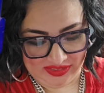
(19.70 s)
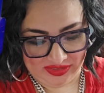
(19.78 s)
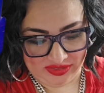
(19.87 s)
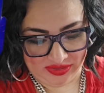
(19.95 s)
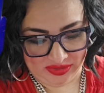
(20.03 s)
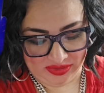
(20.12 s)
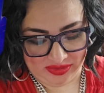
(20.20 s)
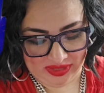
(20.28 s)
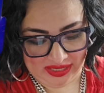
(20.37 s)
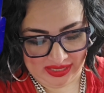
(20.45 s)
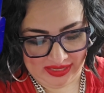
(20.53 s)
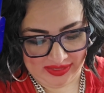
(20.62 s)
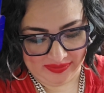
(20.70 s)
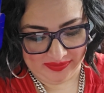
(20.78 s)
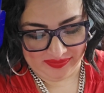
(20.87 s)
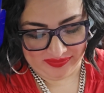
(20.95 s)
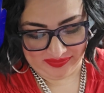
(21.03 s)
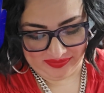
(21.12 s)
So,
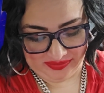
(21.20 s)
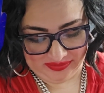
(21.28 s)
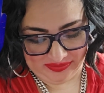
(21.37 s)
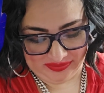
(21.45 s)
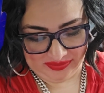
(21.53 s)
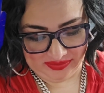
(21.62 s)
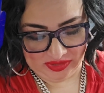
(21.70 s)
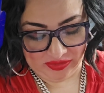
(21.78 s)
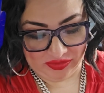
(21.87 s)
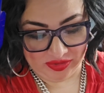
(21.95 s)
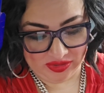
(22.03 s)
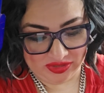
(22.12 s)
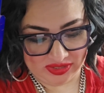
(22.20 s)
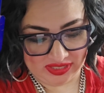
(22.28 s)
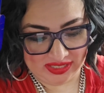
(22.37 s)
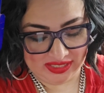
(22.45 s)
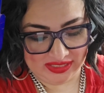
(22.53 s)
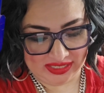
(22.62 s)
the first
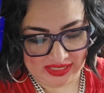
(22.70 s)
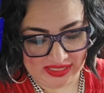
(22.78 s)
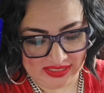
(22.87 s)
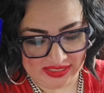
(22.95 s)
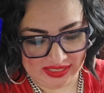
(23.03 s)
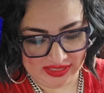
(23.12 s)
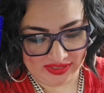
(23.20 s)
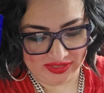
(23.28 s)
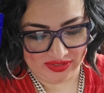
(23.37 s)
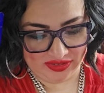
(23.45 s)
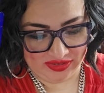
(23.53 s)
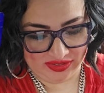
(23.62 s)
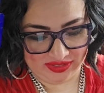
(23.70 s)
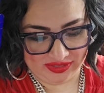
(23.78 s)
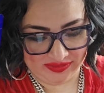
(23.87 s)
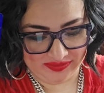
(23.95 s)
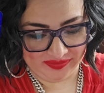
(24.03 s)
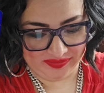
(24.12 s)
thing that he says
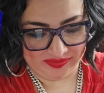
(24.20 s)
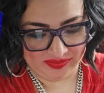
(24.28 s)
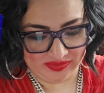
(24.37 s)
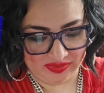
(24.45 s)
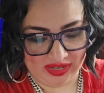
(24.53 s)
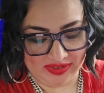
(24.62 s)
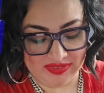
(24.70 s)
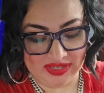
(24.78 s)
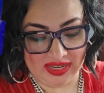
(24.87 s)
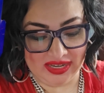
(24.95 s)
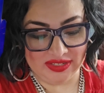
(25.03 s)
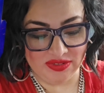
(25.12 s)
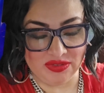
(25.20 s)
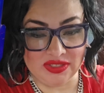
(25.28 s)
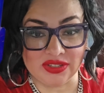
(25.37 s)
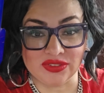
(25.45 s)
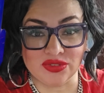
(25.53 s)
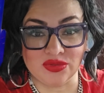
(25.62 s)
on
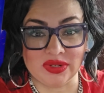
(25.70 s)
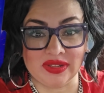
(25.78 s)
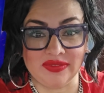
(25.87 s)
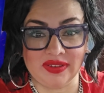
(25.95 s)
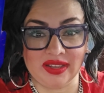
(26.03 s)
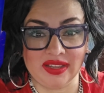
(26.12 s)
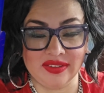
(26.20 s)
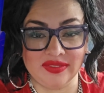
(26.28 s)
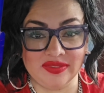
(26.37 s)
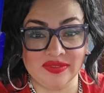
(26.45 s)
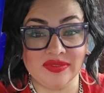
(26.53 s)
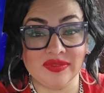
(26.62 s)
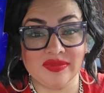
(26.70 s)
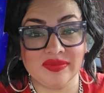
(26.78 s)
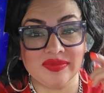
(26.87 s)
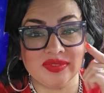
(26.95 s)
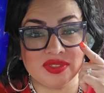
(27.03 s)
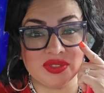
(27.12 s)
5/9/2025,
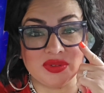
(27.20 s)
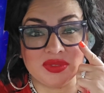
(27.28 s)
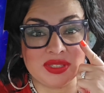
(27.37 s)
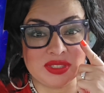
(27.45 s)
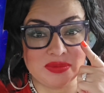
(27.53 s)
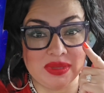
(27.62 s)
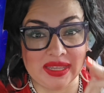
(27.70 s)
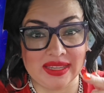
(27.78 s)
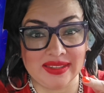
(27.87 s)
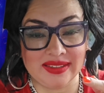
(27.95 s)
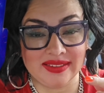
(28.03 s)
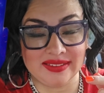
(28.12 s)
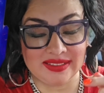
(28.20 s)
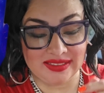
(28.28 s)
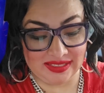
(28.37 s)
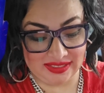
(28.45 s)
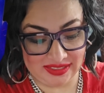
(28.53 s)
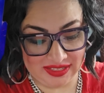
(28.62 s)
so this May,
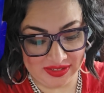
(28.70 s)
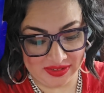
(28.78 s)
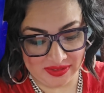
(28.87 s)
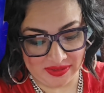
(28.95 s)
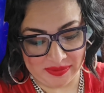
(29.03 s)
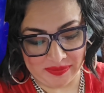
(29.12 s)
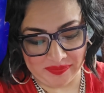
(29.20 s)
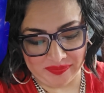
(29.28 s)
in this year,